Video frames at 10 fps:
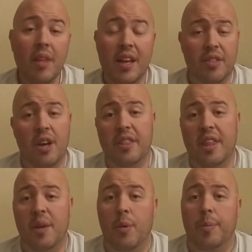They thought
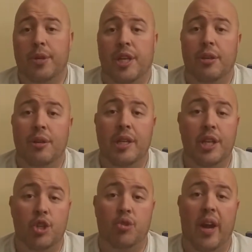that they were
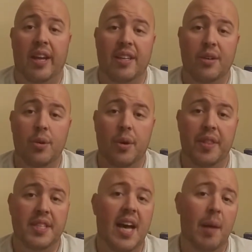particularly distracting
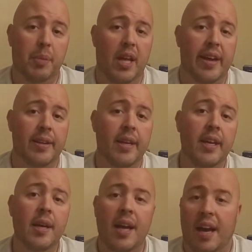on the top line.
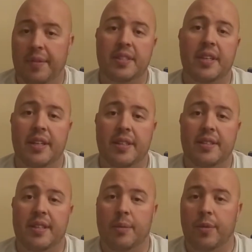Obviously you
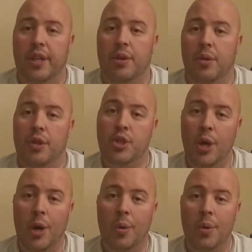didn't see them really on the
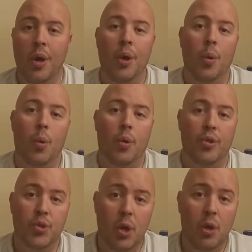toe or
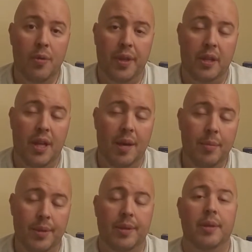the sole of the
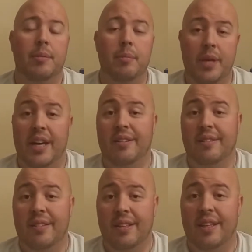club,
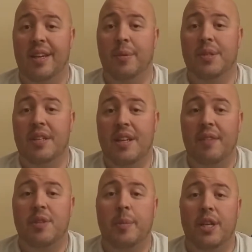but it was
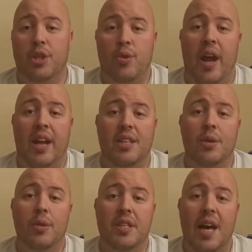enough to be
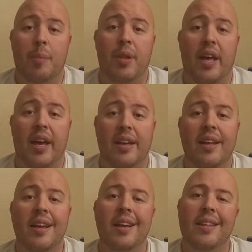distracting on the top line
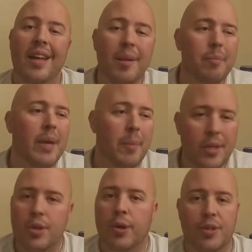that it
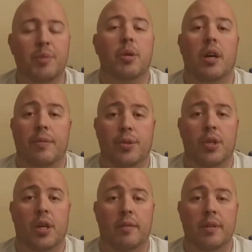maybe turned some
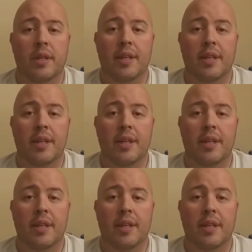golfers off.